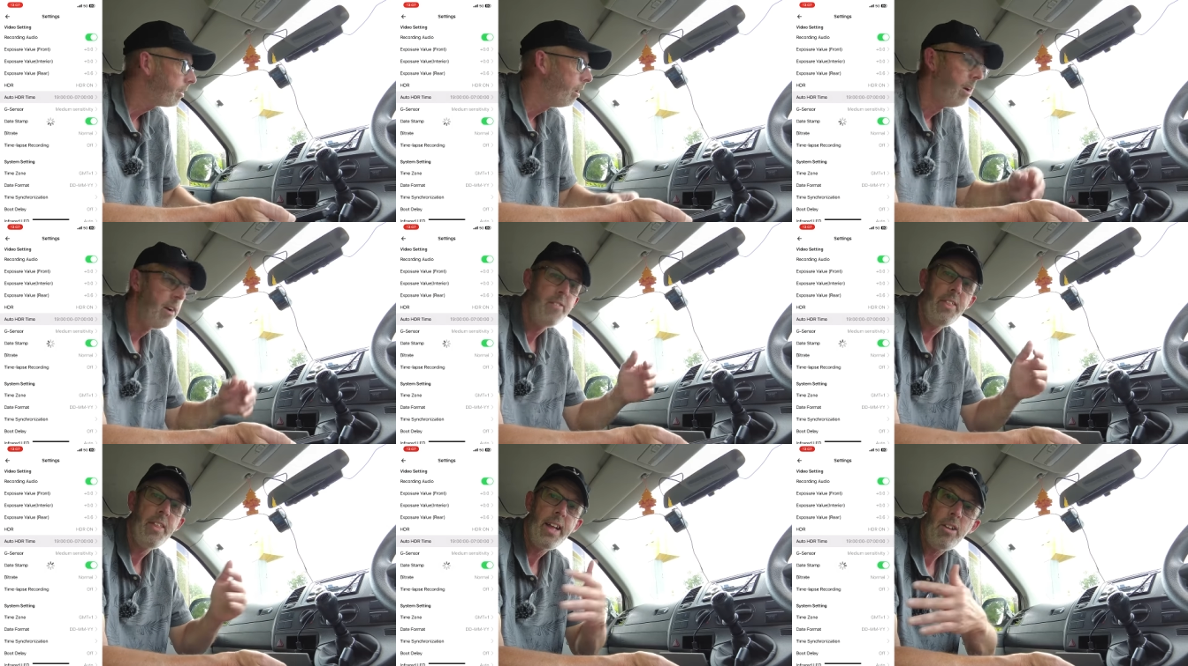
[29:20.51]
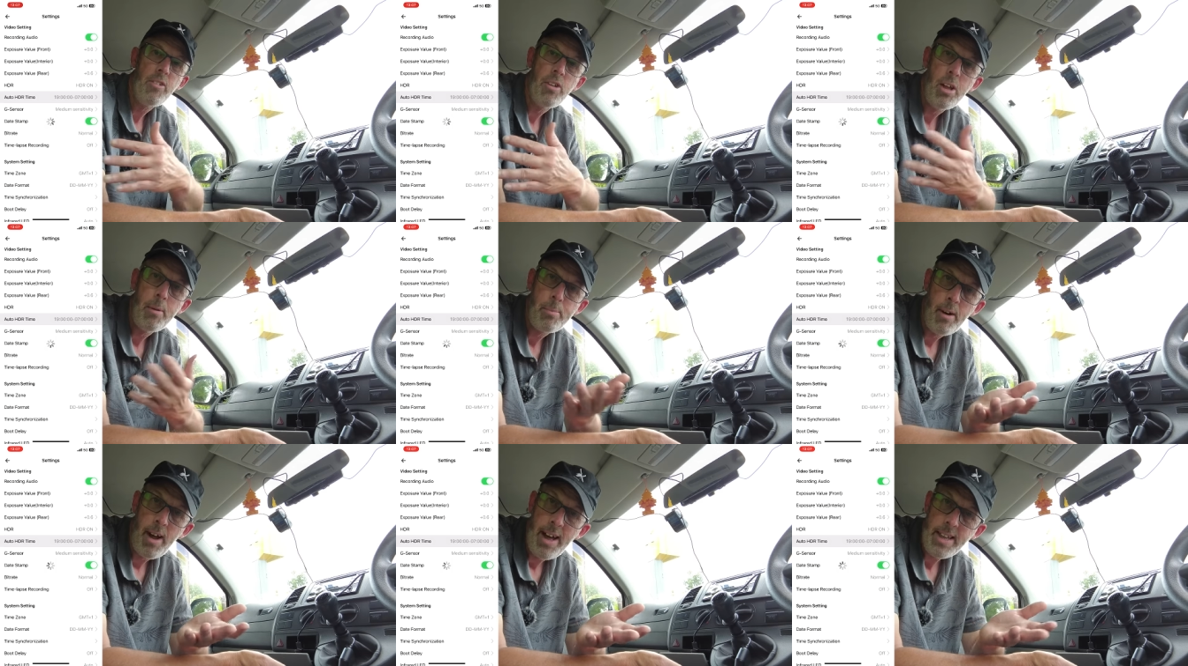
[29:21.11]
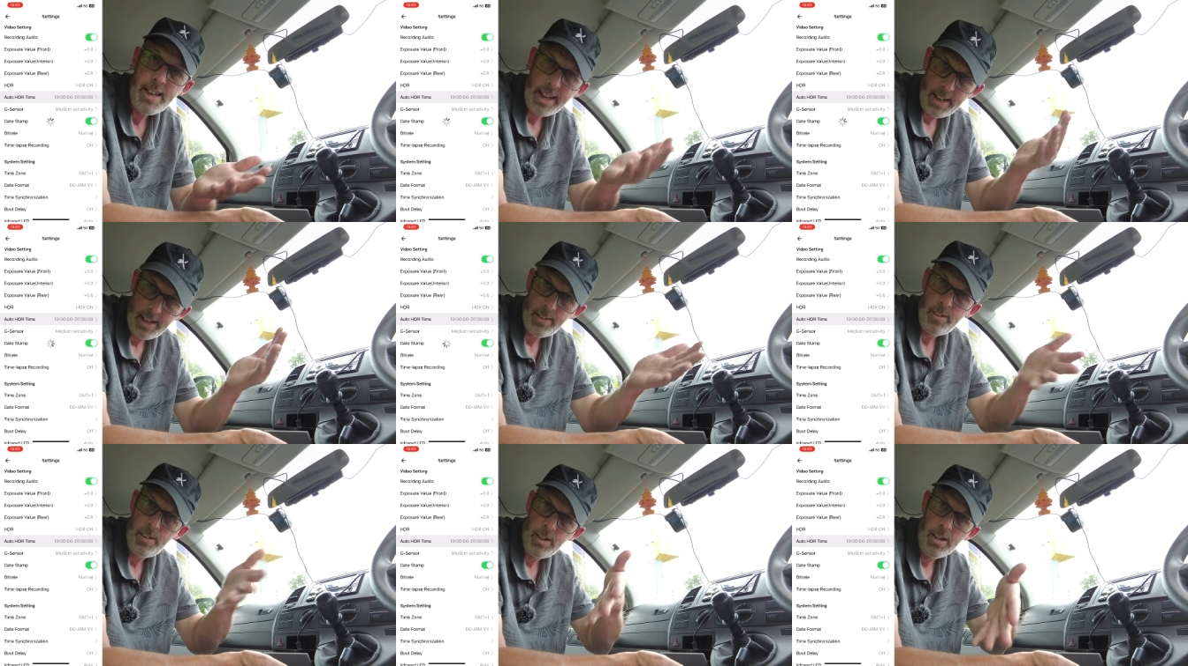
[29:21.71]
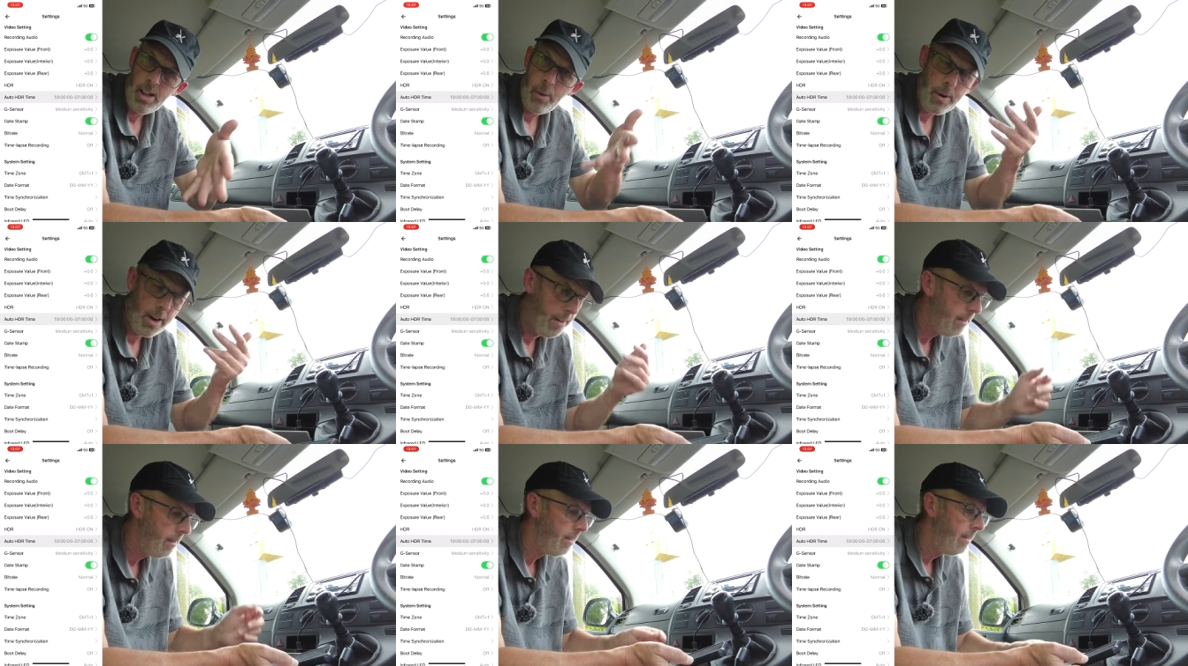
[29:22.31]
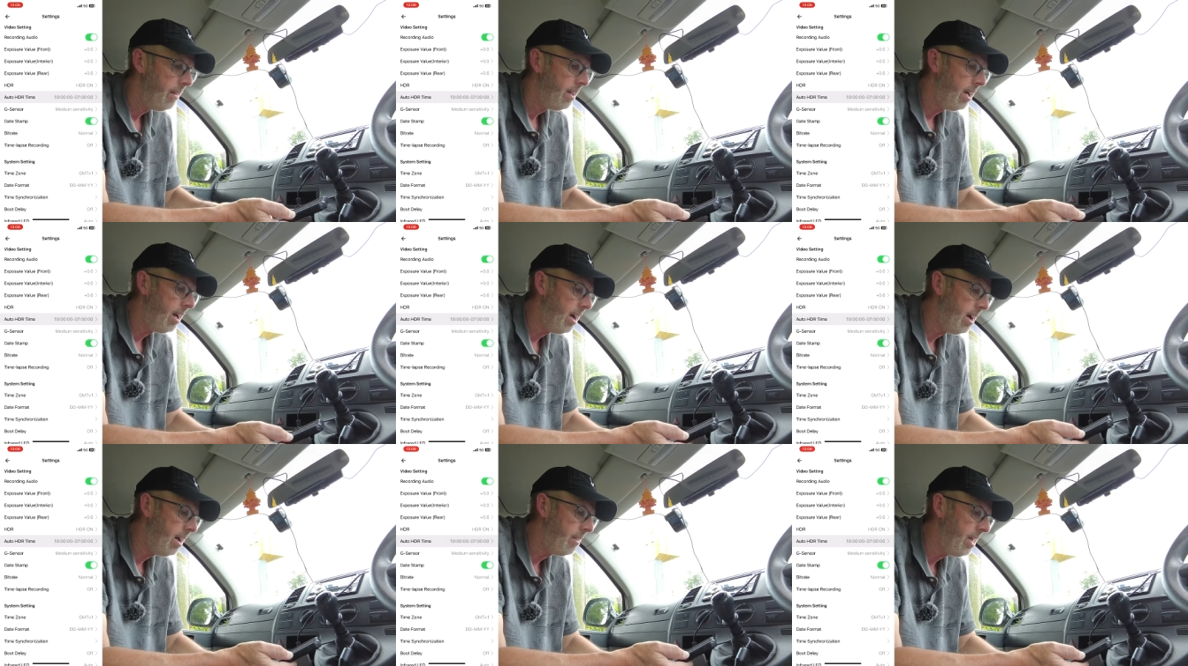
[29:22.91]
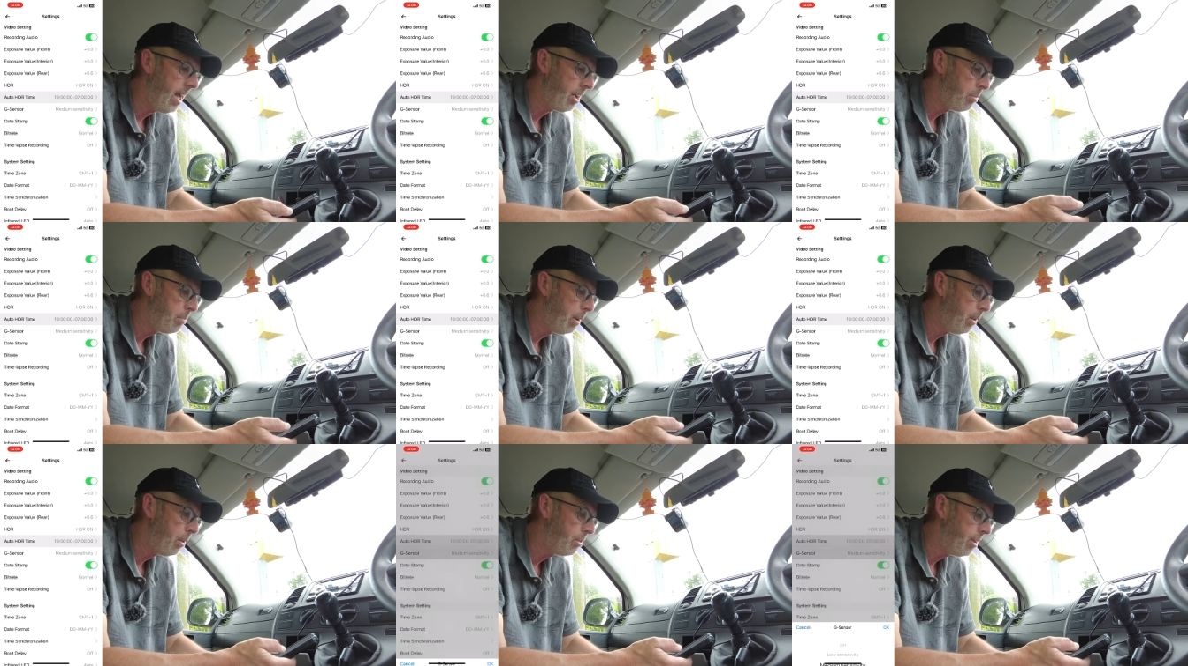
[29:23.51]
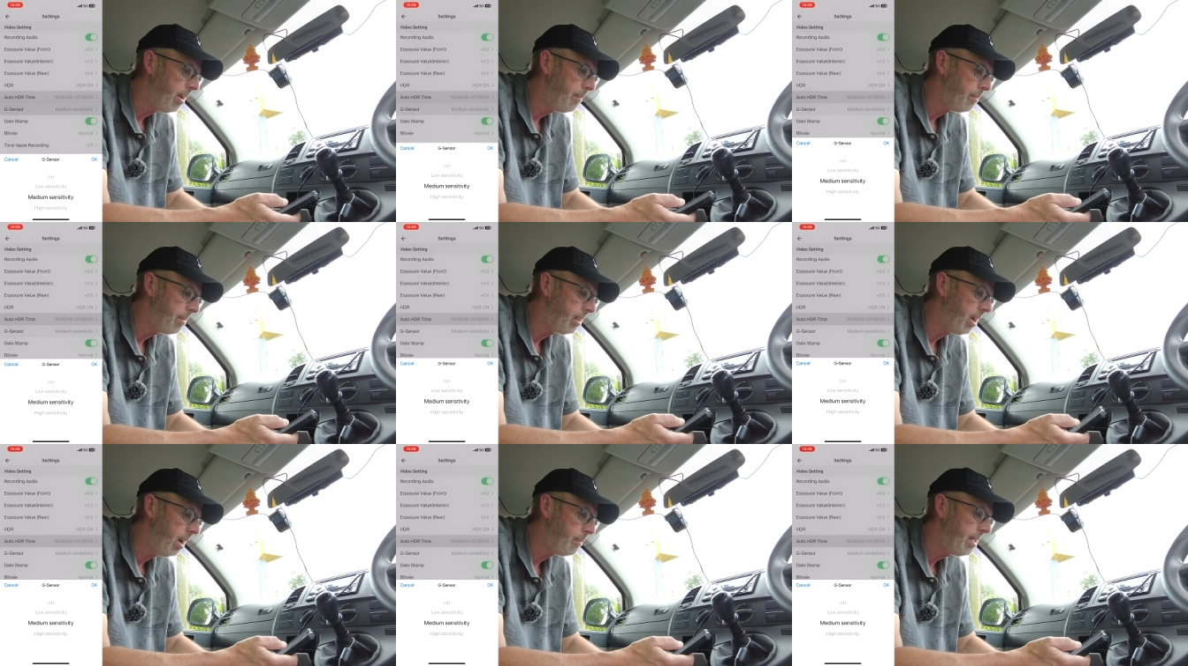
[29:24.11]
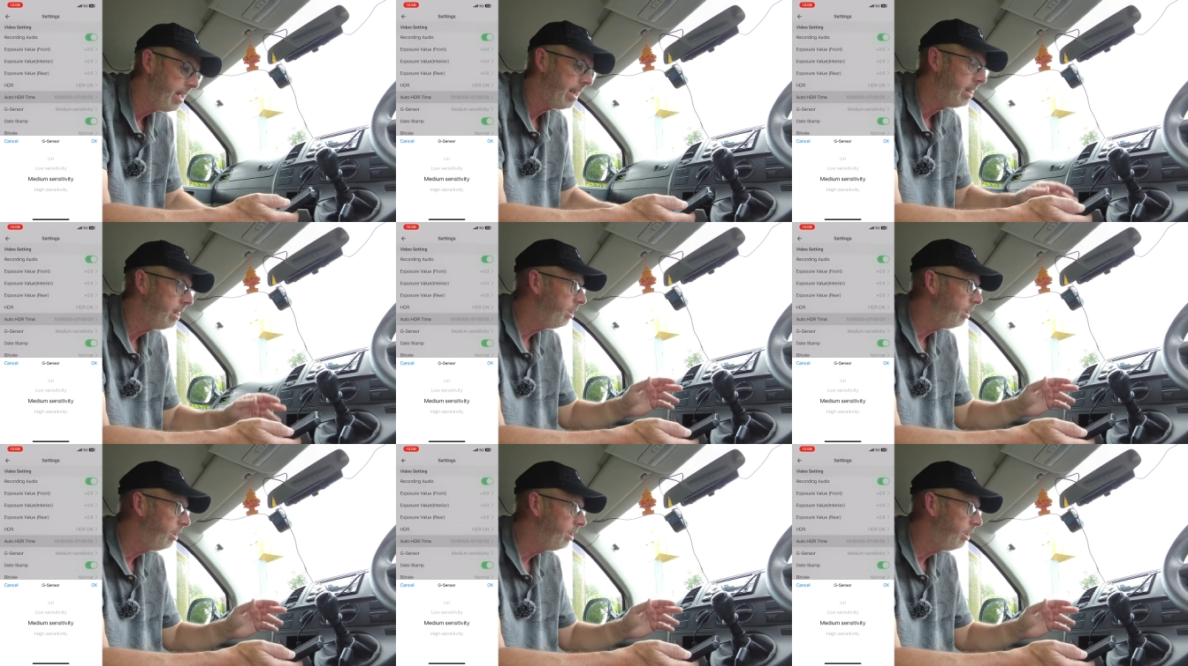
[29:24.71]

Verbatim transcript: Or if you think it's too bright, you could lower uh, the exposure. You can